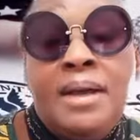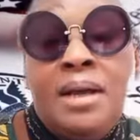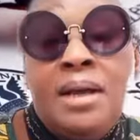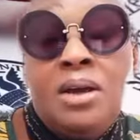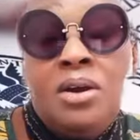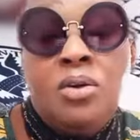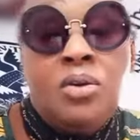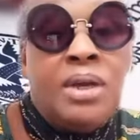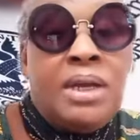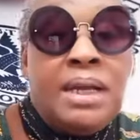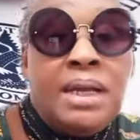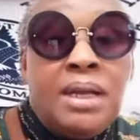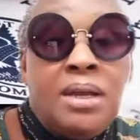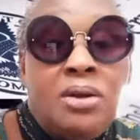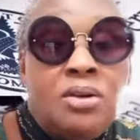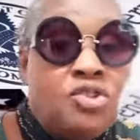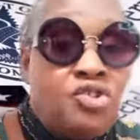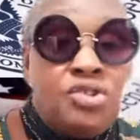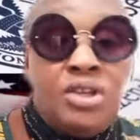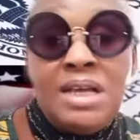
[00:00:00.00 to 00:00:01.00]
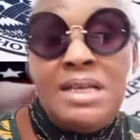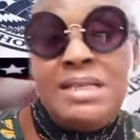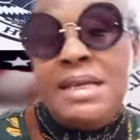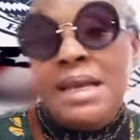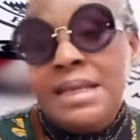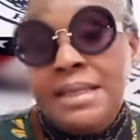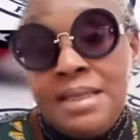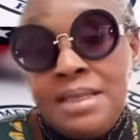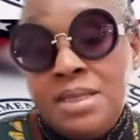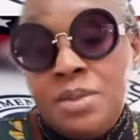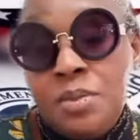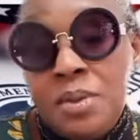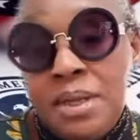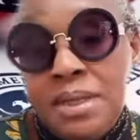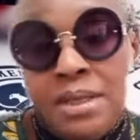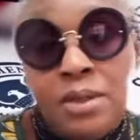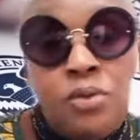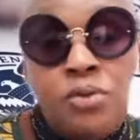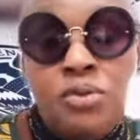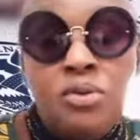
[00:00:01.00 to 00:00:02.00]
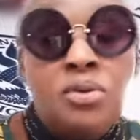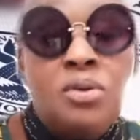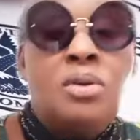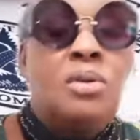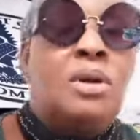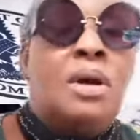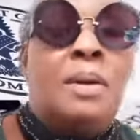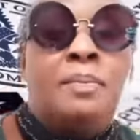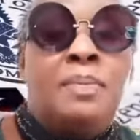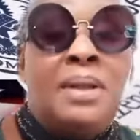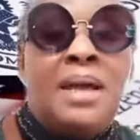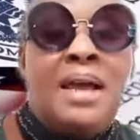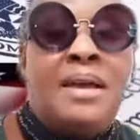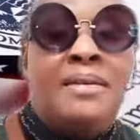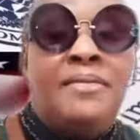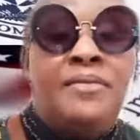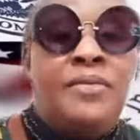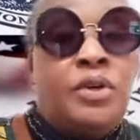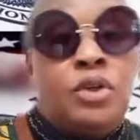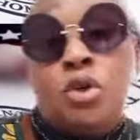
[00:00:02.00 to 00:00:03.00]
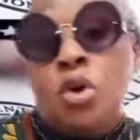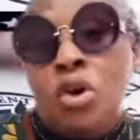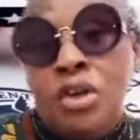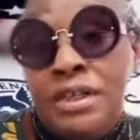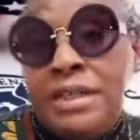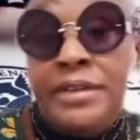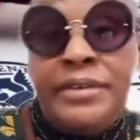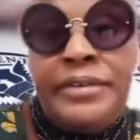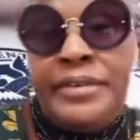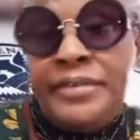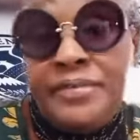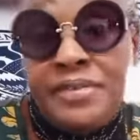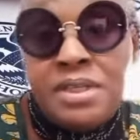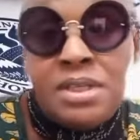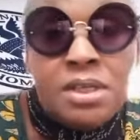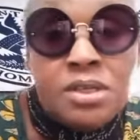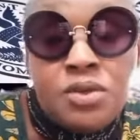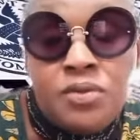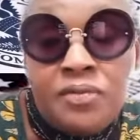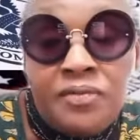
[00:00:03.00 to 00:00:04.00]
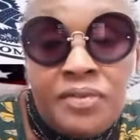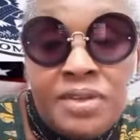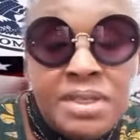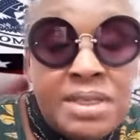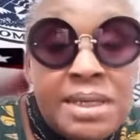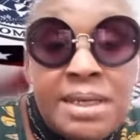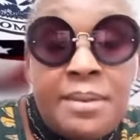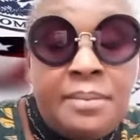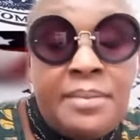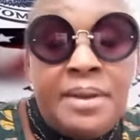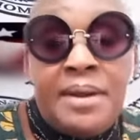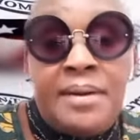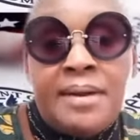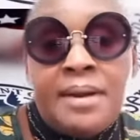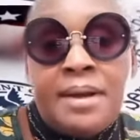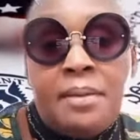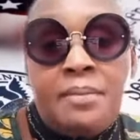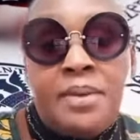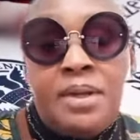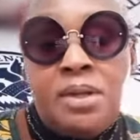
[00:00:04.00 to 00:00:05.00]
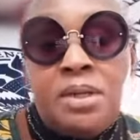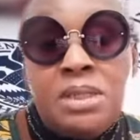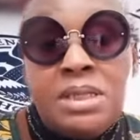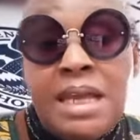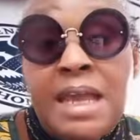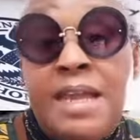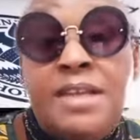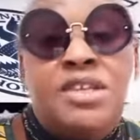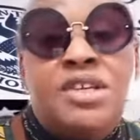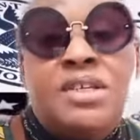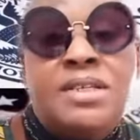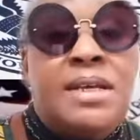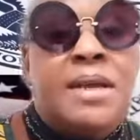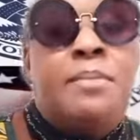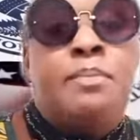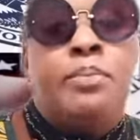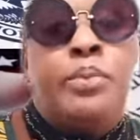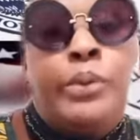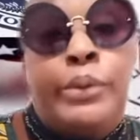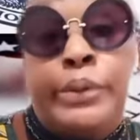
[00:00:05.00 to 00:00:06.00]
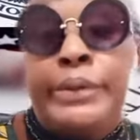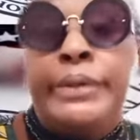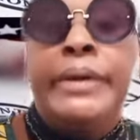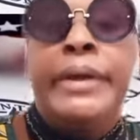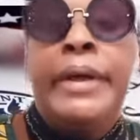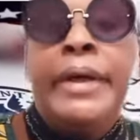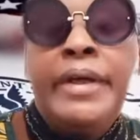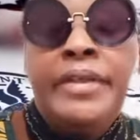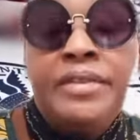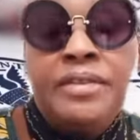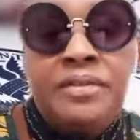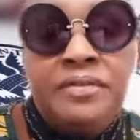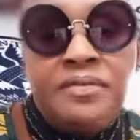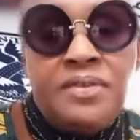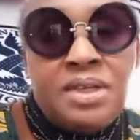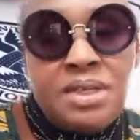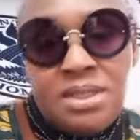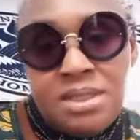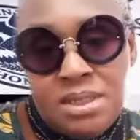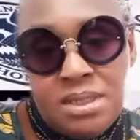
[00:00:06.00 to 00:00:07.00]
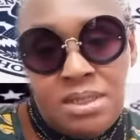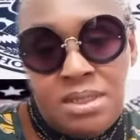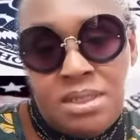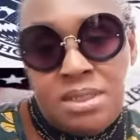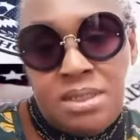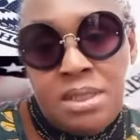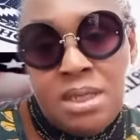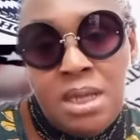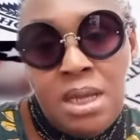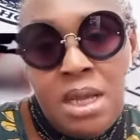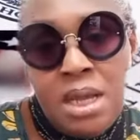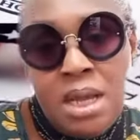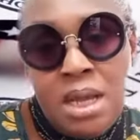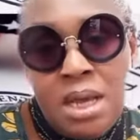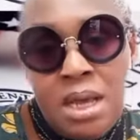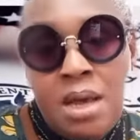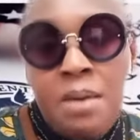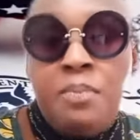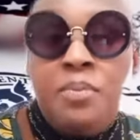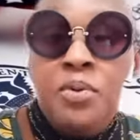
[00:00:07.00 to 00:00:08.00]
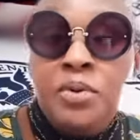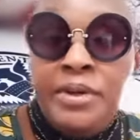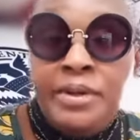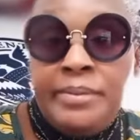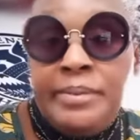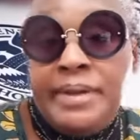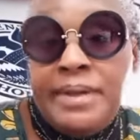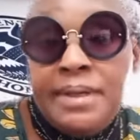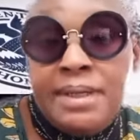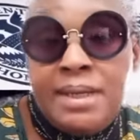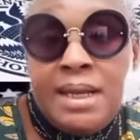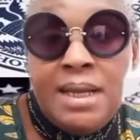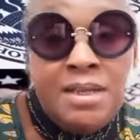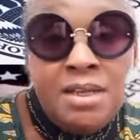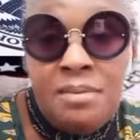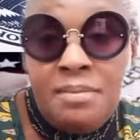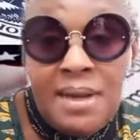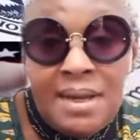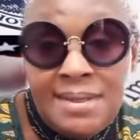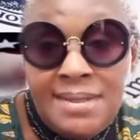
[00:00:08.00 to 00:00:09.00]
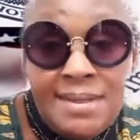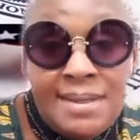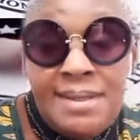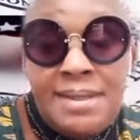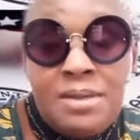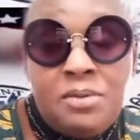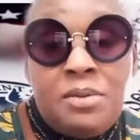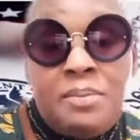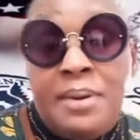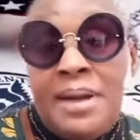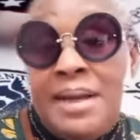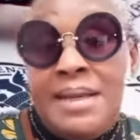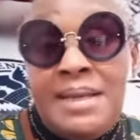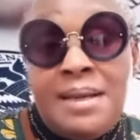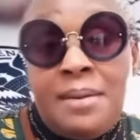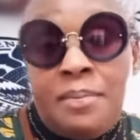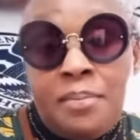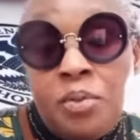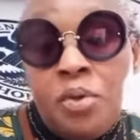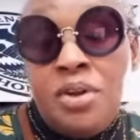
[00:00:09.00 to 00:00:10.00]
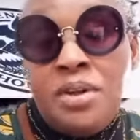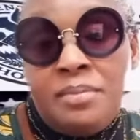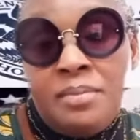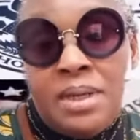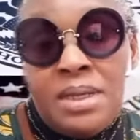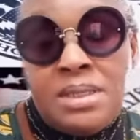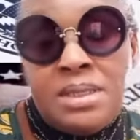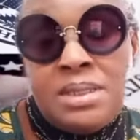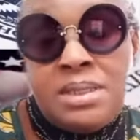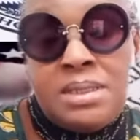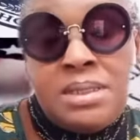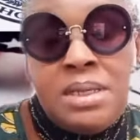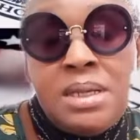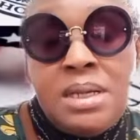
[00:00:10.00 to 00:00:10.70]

okay? Or should I say it this way? They couldn't apply for an ordinary visa to visit America because agents had bought the visas appointment. Can you imagine? They were buying appointments